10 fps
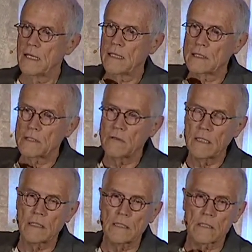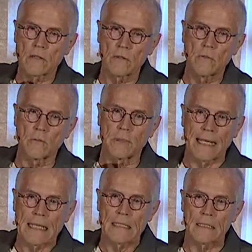And it's creating these thermal
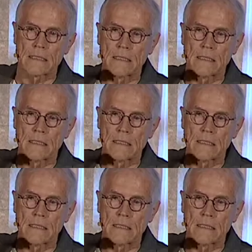blankets.